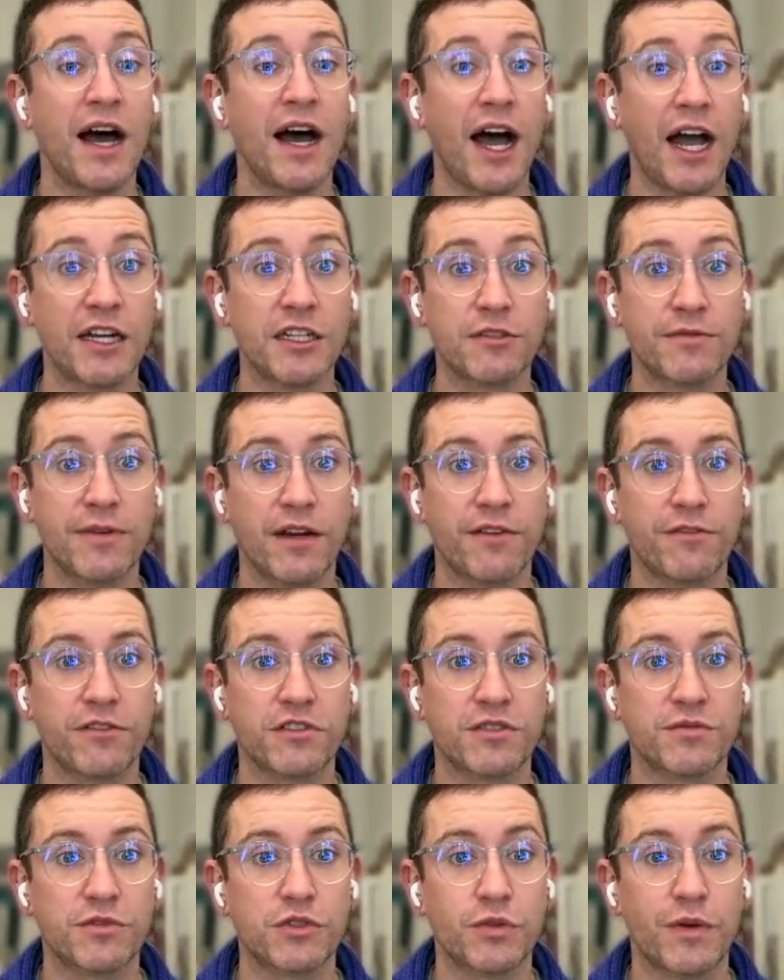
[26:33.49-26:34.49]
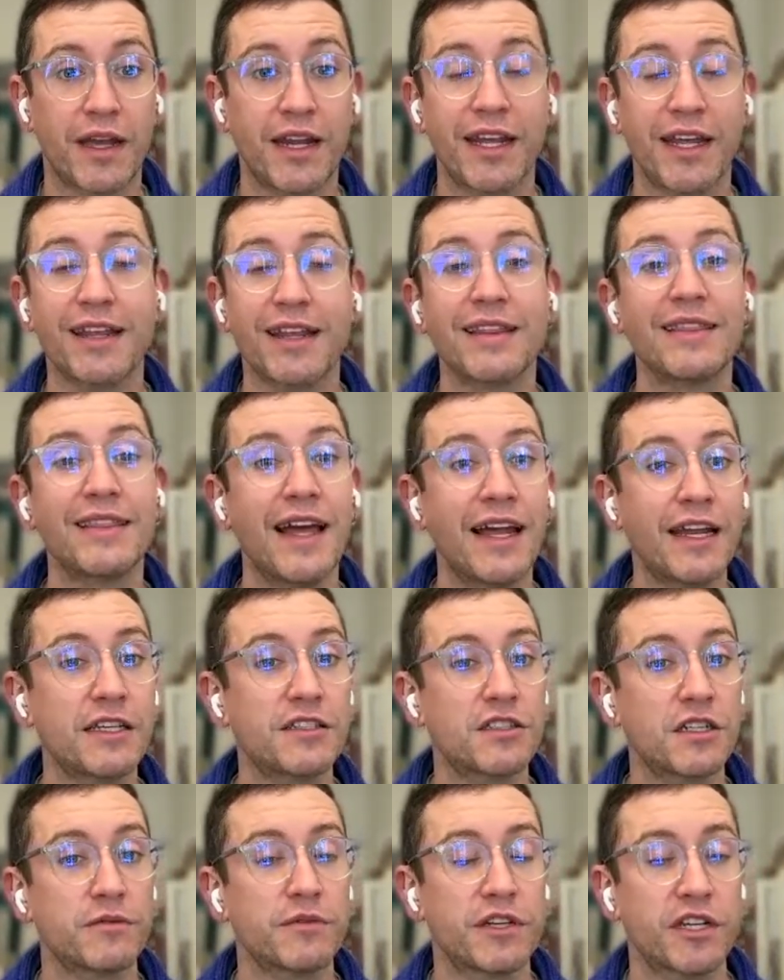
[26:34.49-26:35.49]
Hunt around for some joy in it. Let us
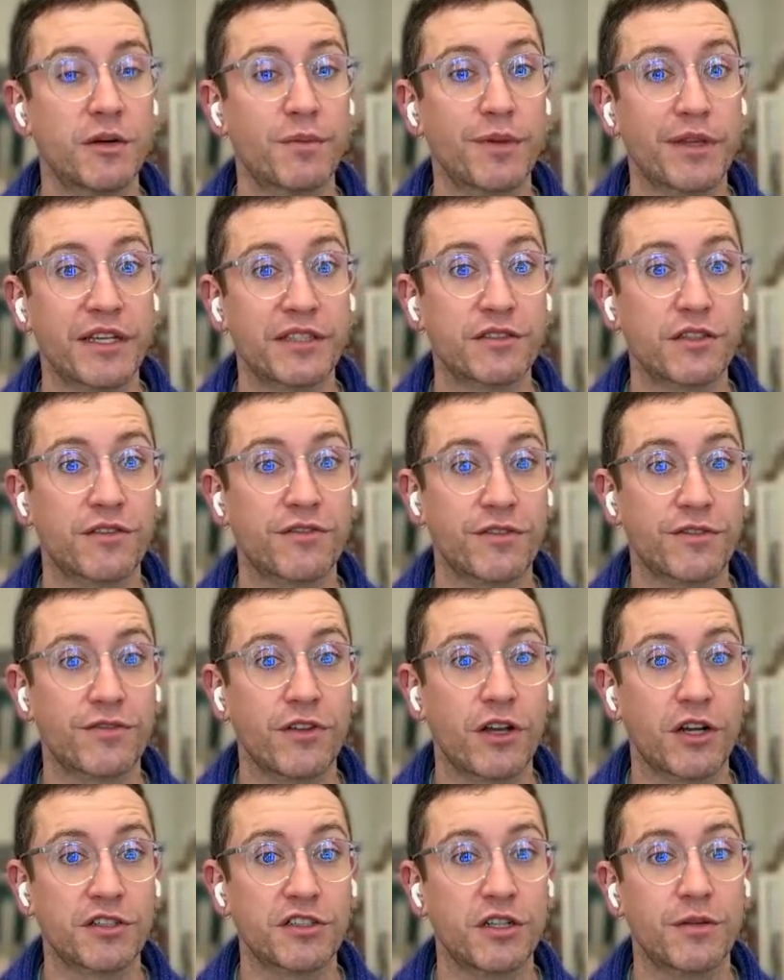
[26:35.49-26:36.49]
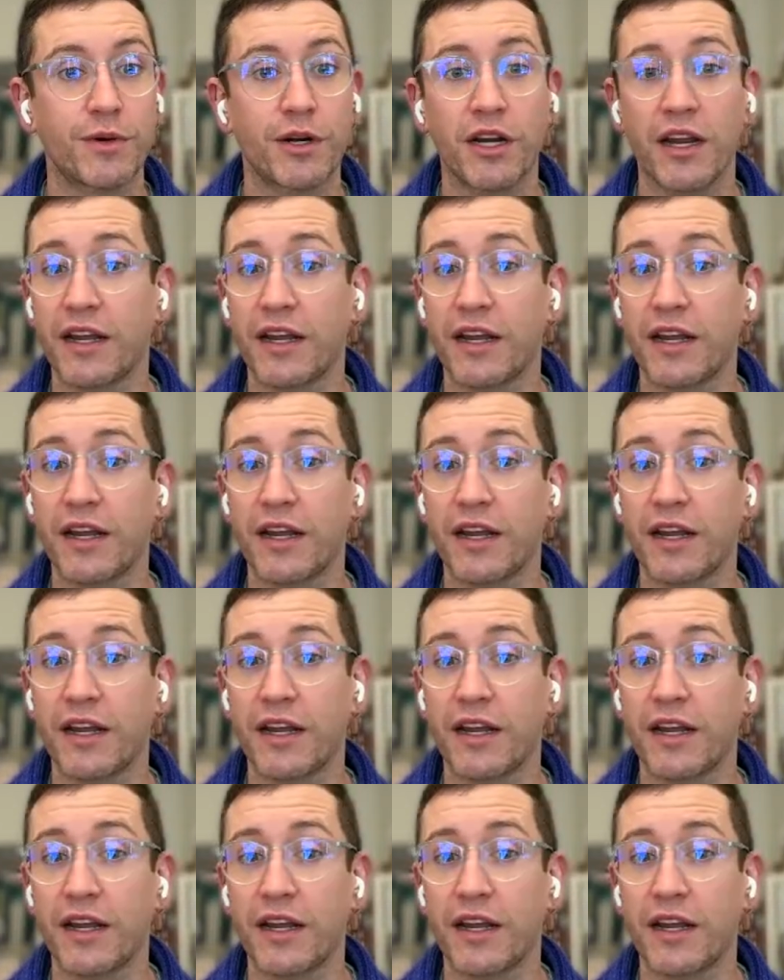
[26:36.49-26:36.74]
know what your plans are for Flocktober.